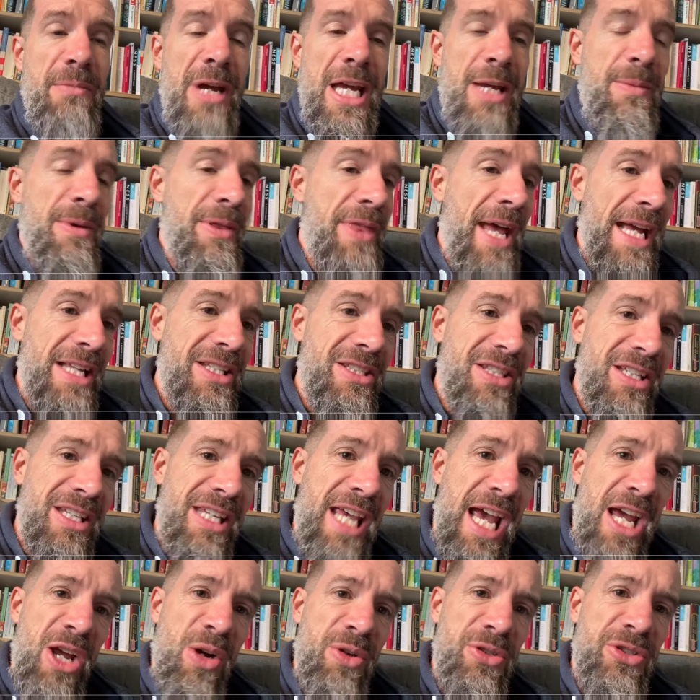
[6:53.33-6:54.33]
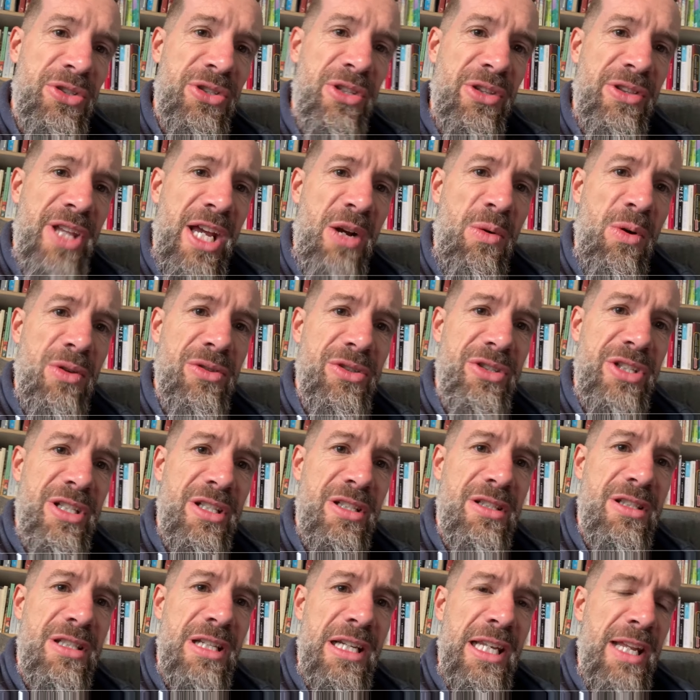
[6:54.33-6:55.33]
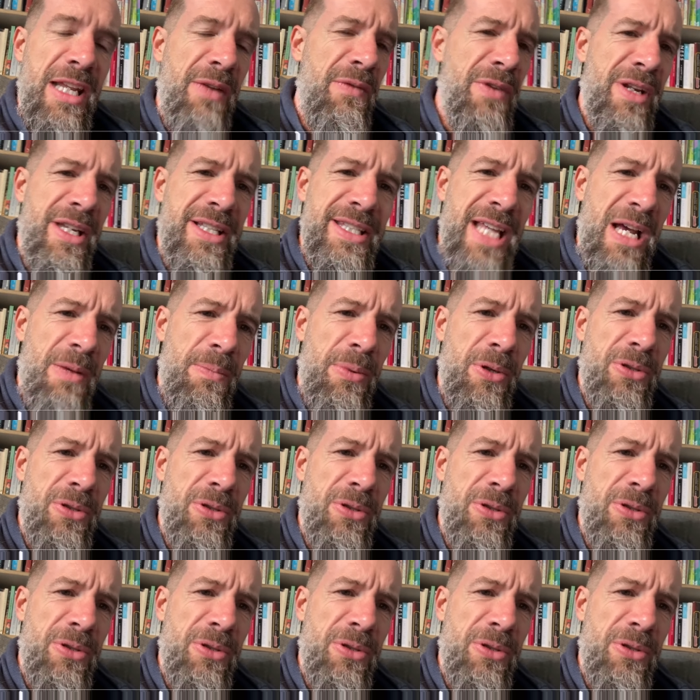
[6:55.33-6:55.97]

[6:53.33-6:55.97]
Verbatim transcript: Maybe that's the chaos that they want to, to live in. Is that